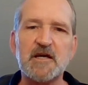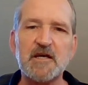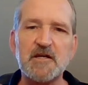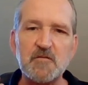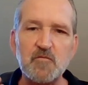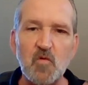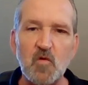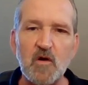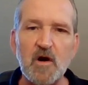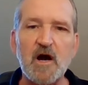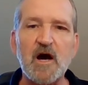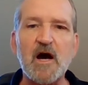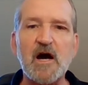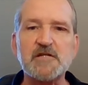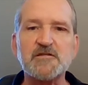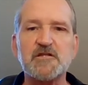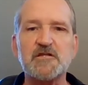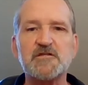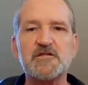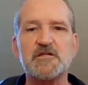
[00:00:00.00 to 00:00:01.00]
get more
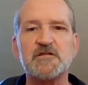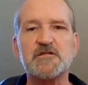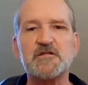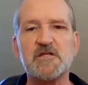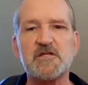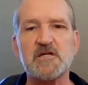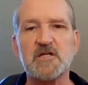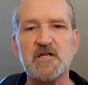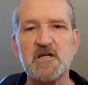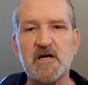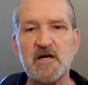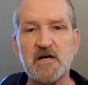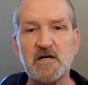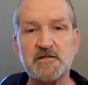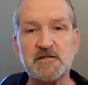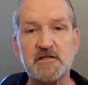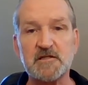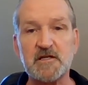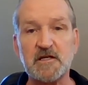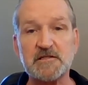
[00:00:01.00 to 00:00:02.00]
oxygen to the
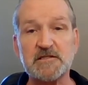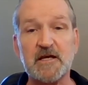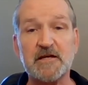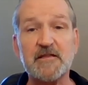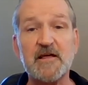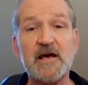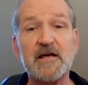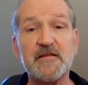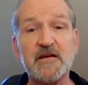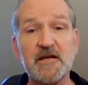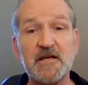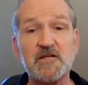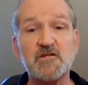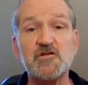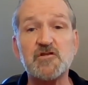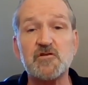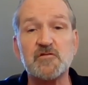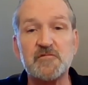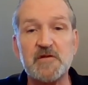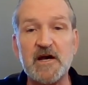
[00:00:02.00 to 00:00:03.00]
lungs and things like that
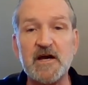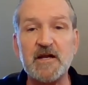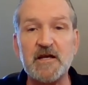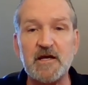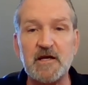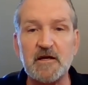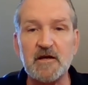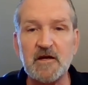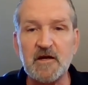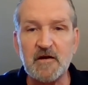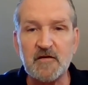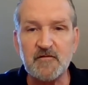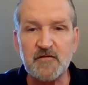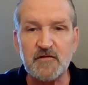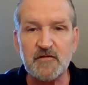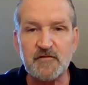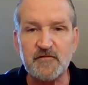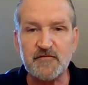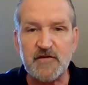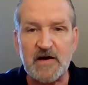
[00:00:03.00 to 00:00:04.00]
gets you ready
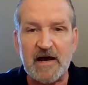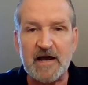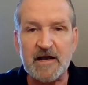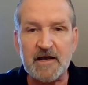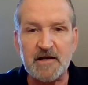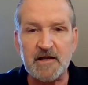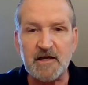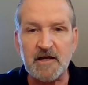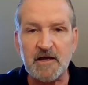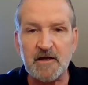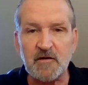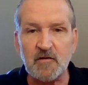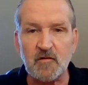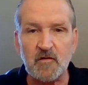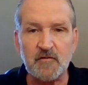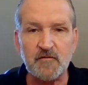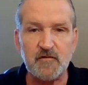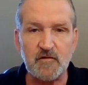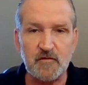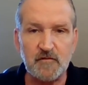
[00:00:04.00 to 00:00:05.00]
for fighting
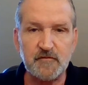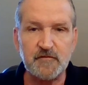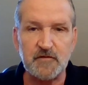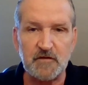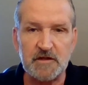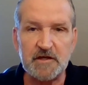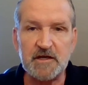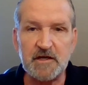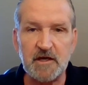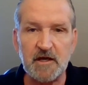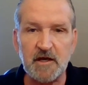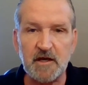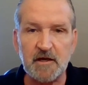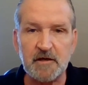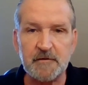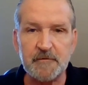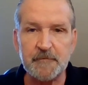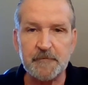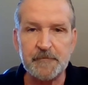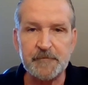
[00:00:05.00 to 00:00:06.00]
or for
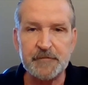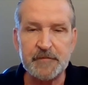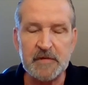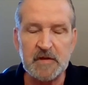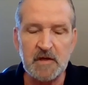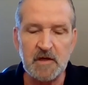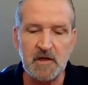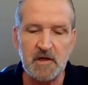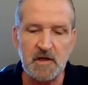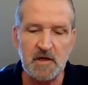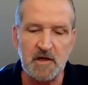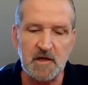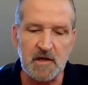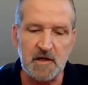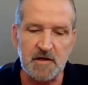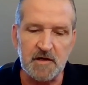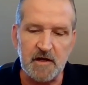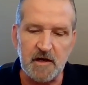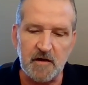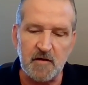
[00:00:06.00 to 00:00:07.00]
fleeing.
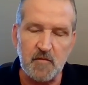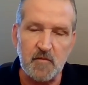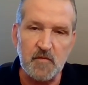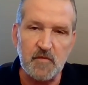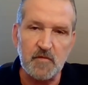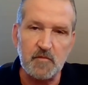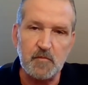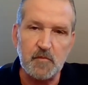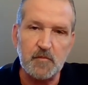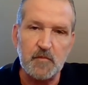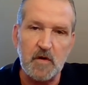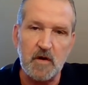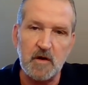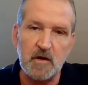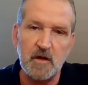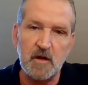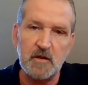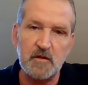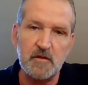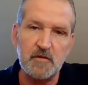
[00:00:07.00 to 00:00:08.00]
Now,
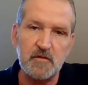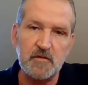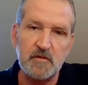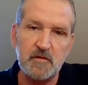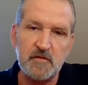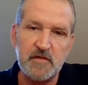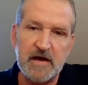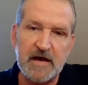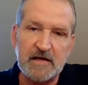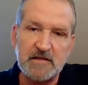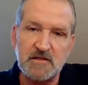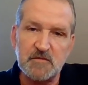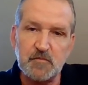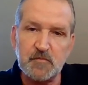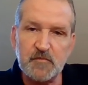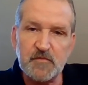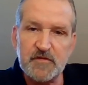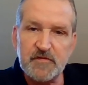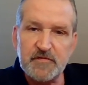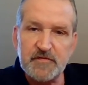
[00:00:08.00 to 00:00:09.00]

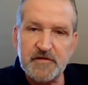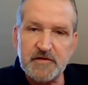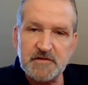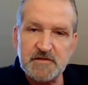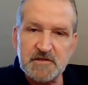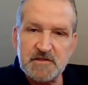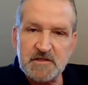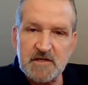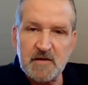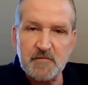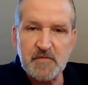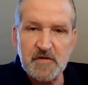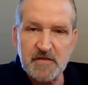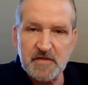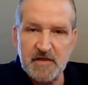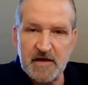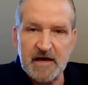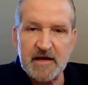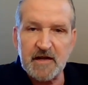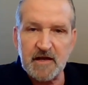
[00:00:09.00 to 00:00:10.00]
that's the
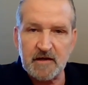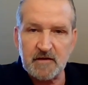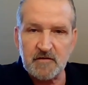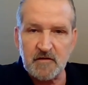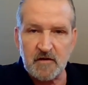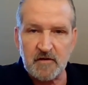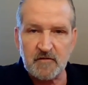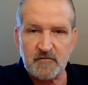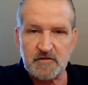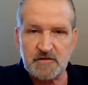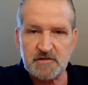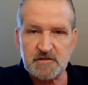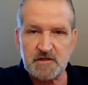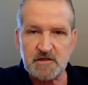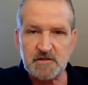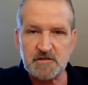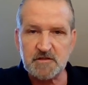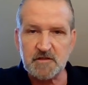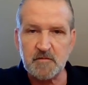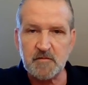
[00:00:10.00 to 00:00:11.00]
sympathetic nervous
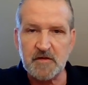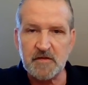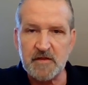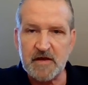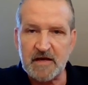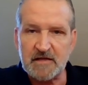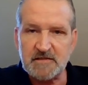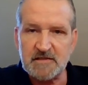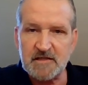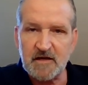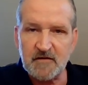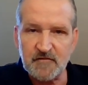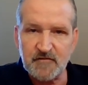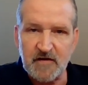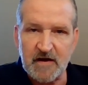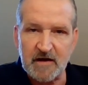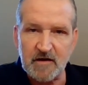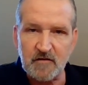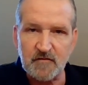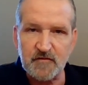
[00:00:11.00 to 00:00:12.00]
system, and that's that
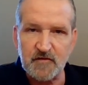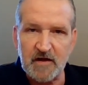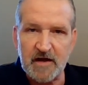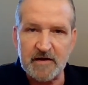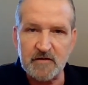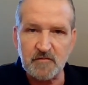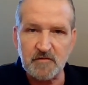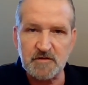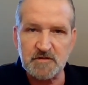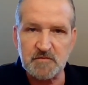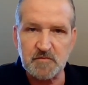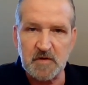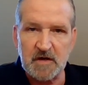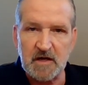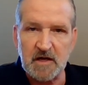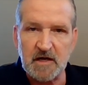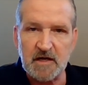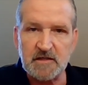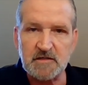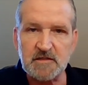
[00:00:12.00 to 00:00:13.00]
fight or flight
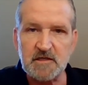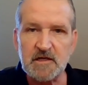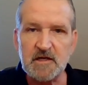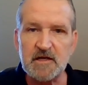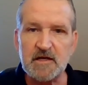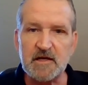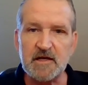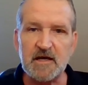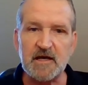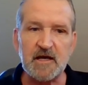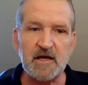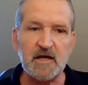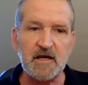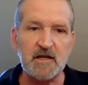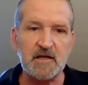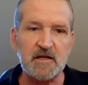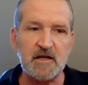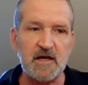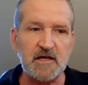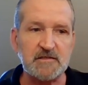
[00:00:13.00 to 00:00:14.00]
response.
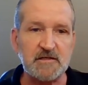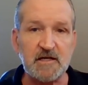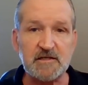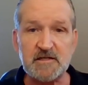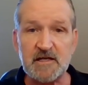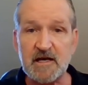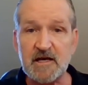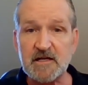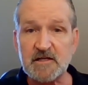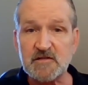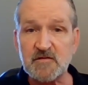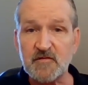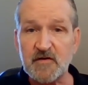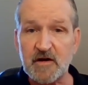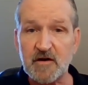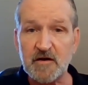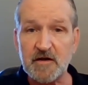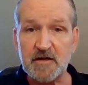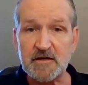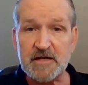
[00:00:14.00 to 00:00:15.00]
And as I said, it's
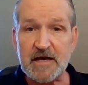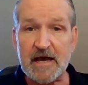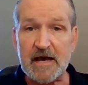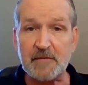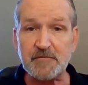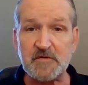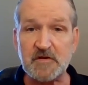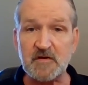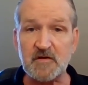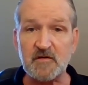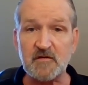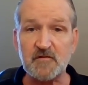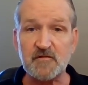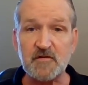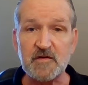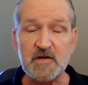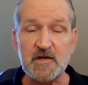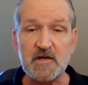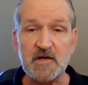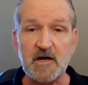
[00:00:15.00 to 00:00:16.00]
very
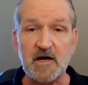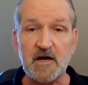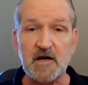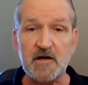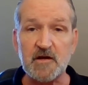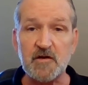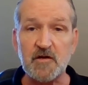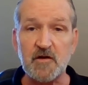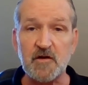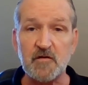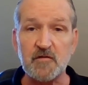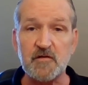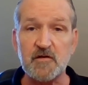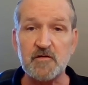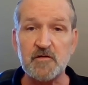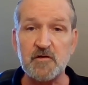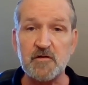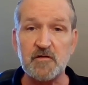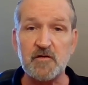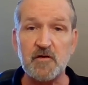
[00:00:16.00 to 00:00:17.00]
adaptive. The
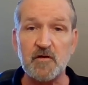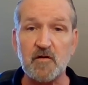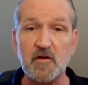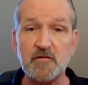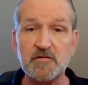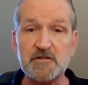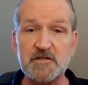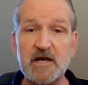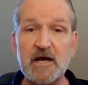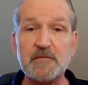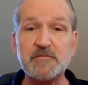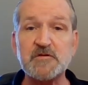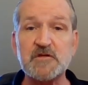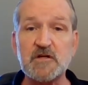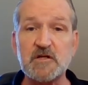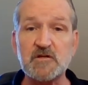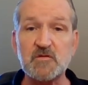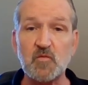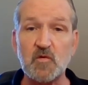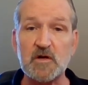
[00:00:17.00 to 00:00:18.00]

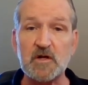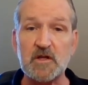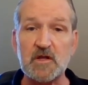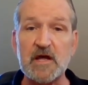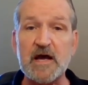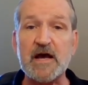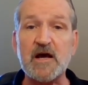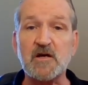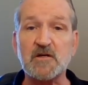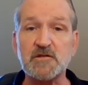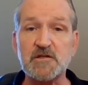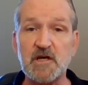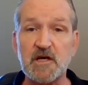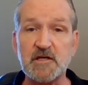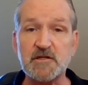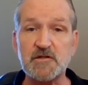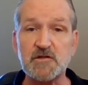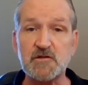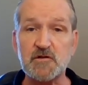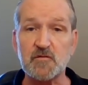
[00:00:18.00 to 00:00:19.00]
neuroception is what allows
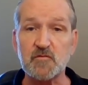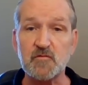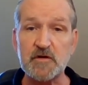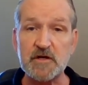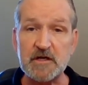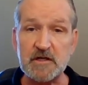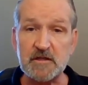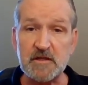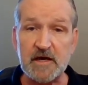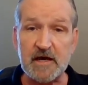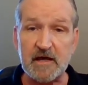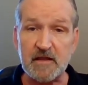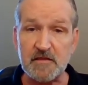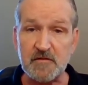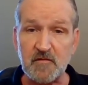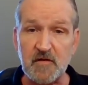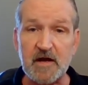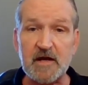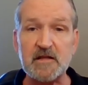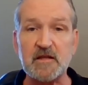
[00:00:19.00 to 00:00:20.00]
us to read that
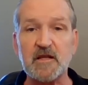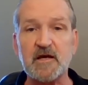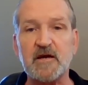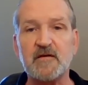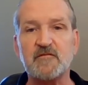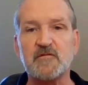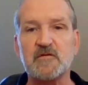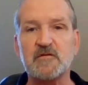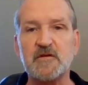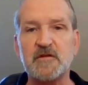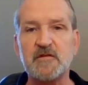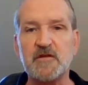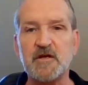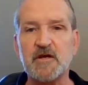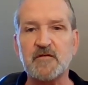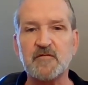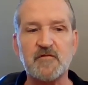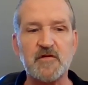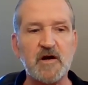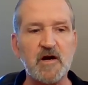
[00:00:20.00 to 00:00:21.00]
threat level in the
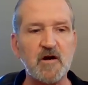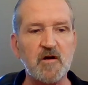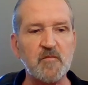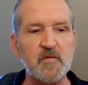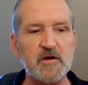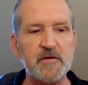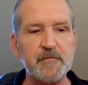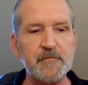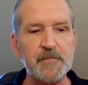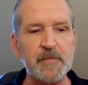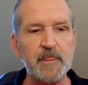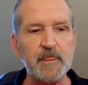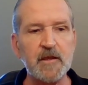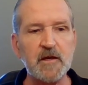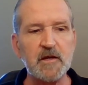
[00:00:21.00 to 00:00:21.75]
environment.